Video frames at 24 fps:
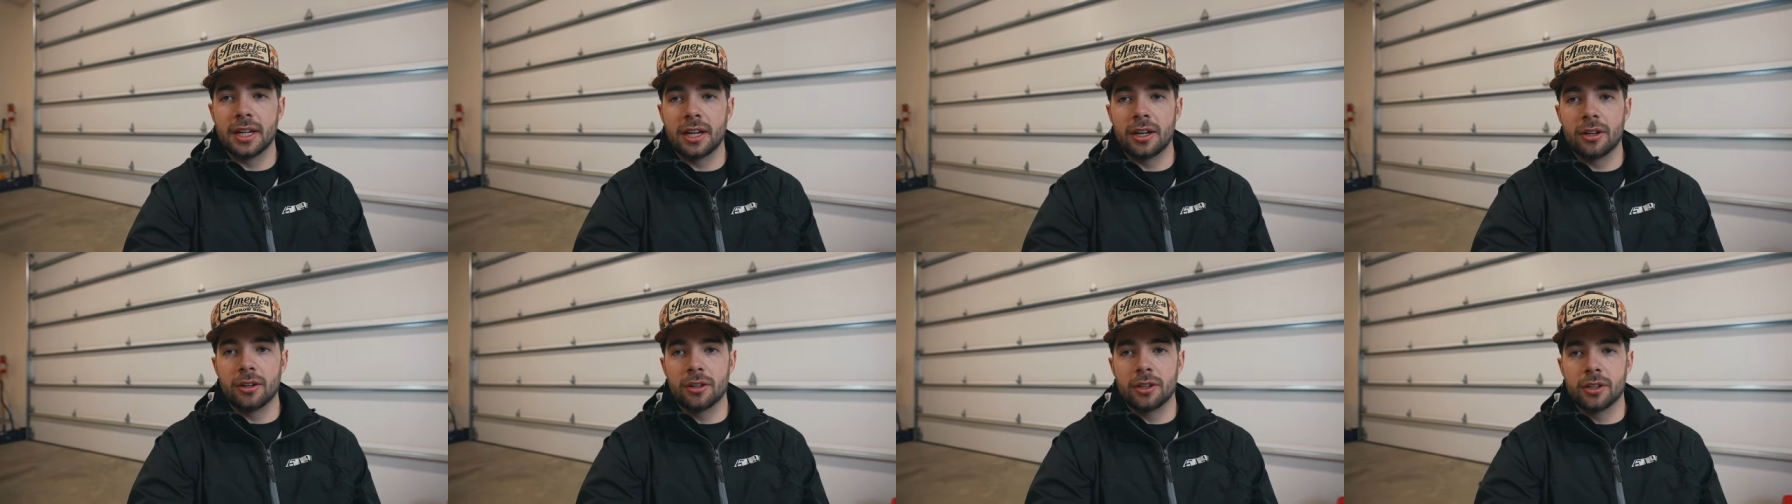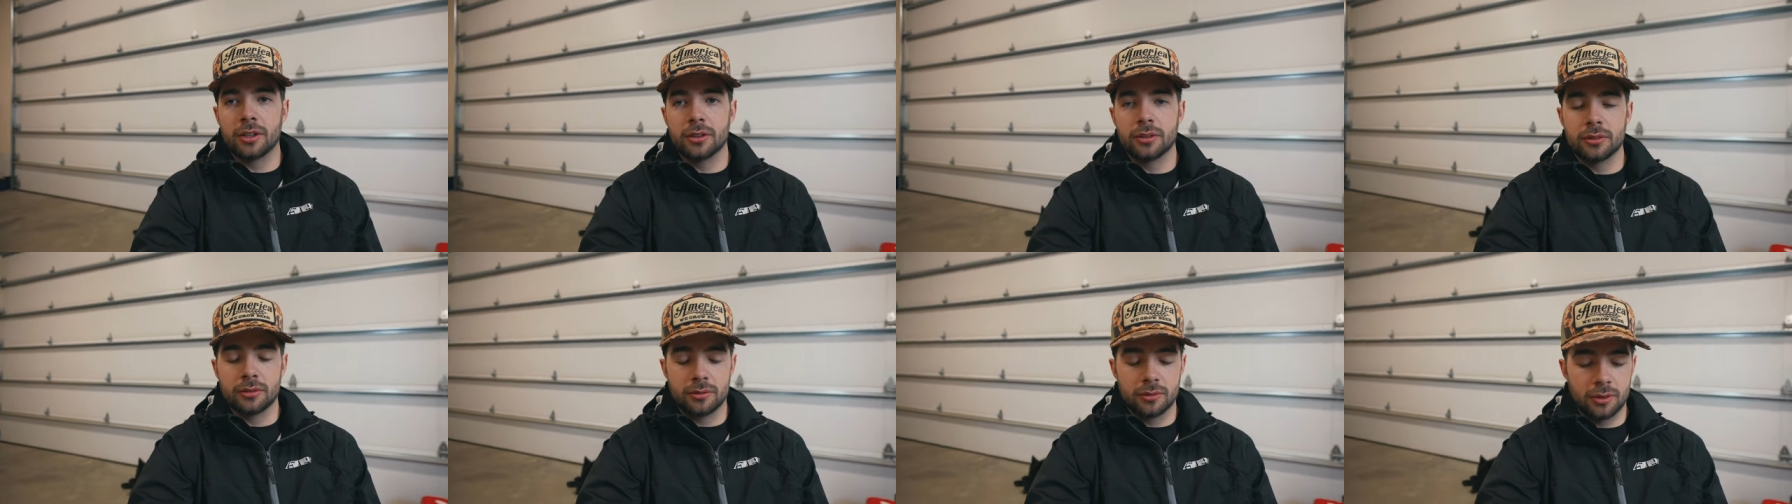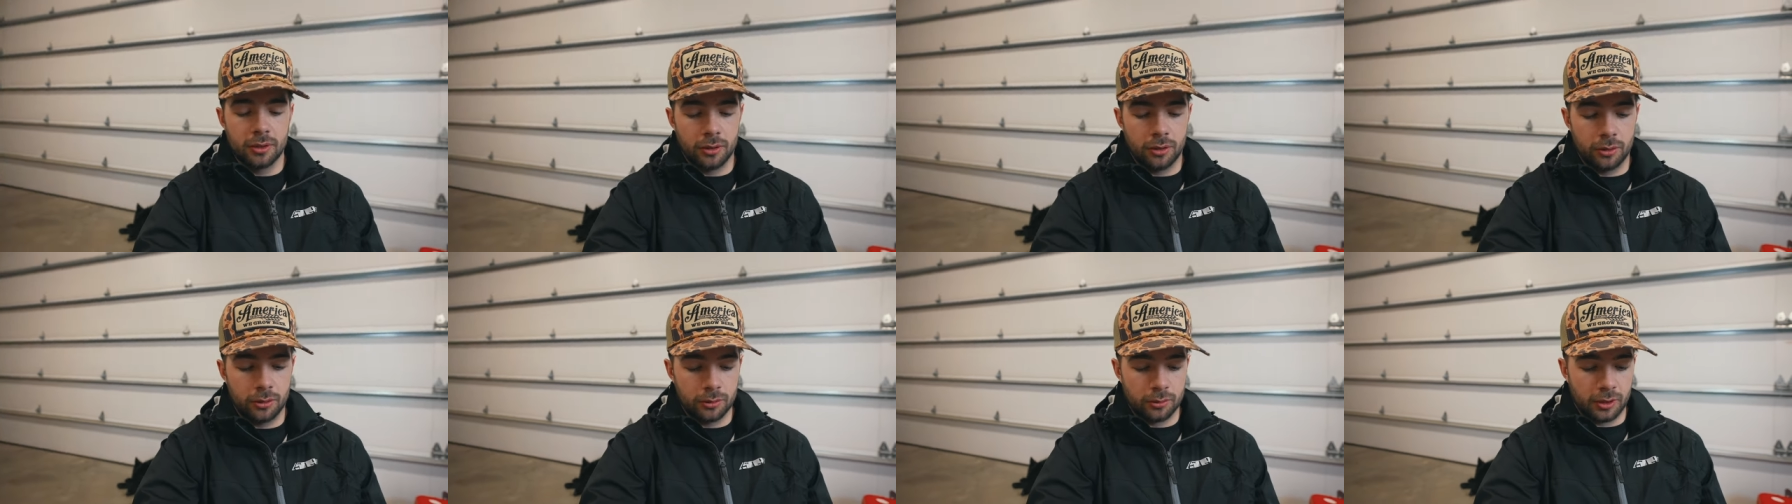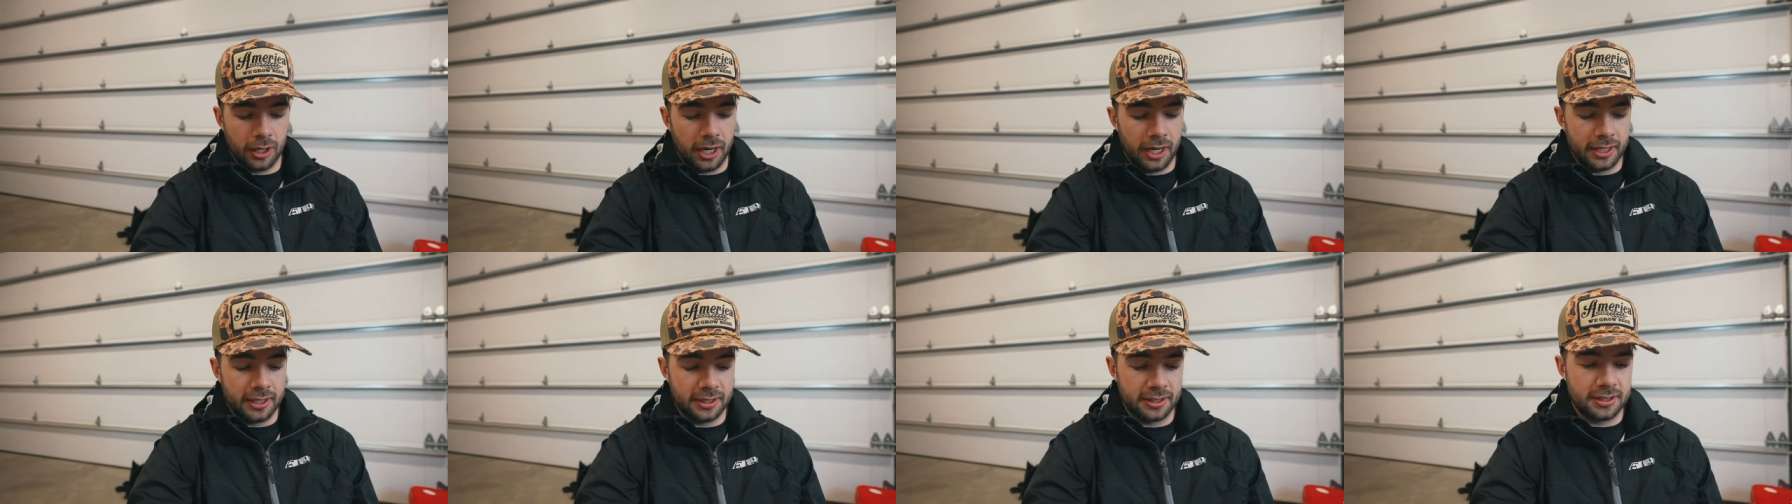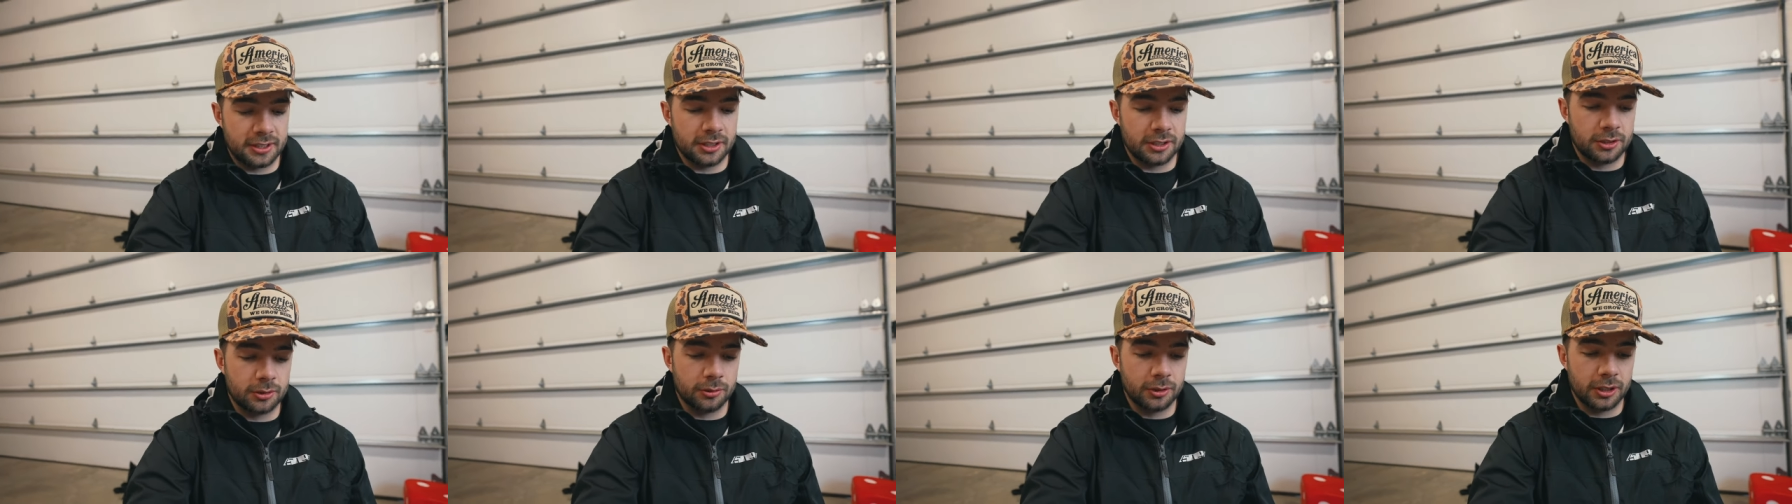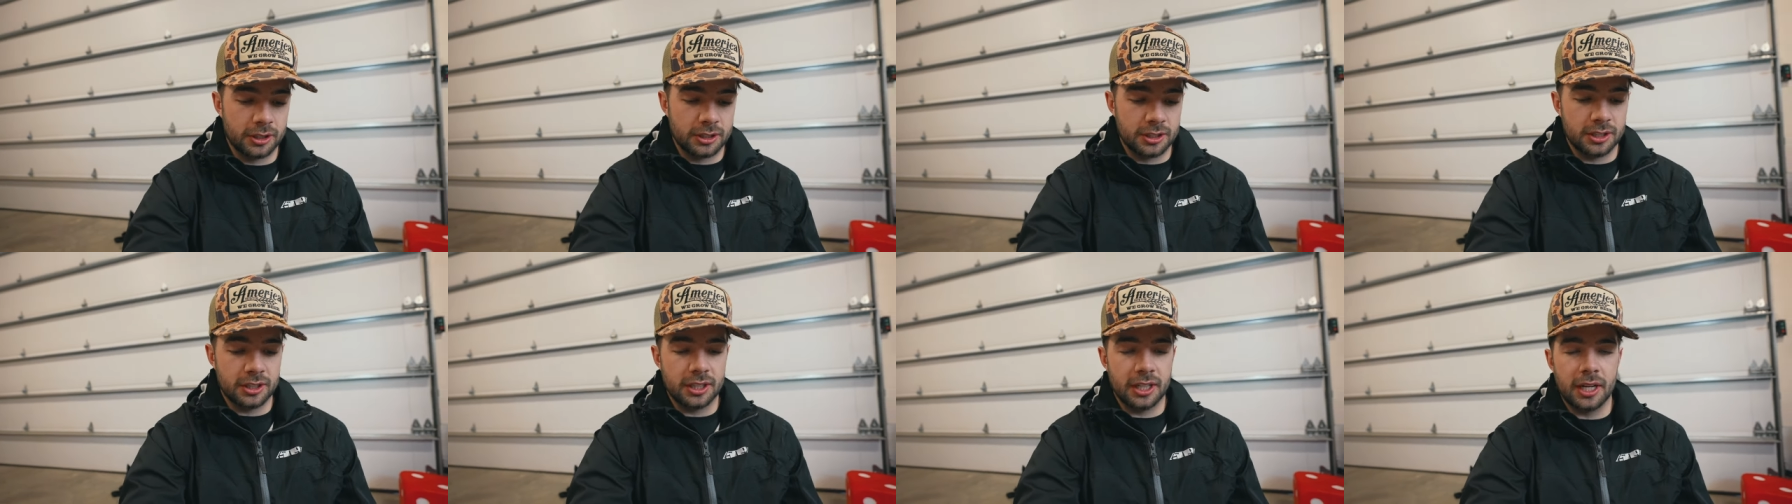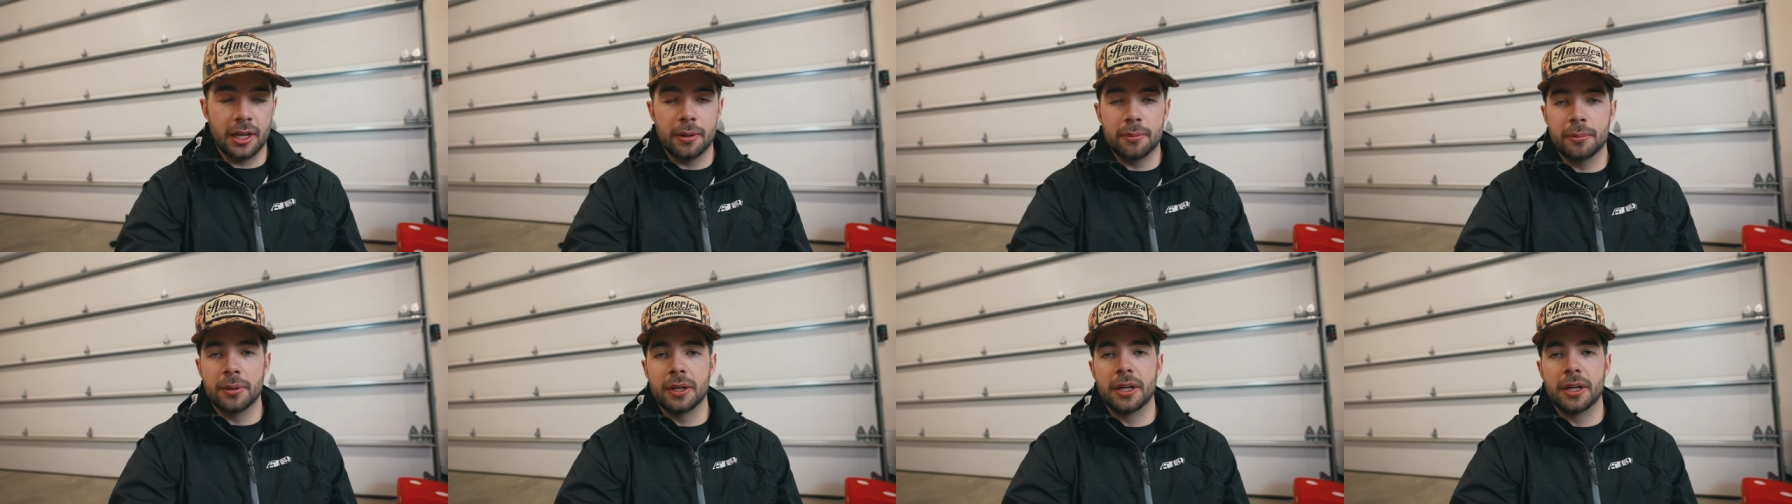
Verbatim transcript: I don't know the whole riding situation yet,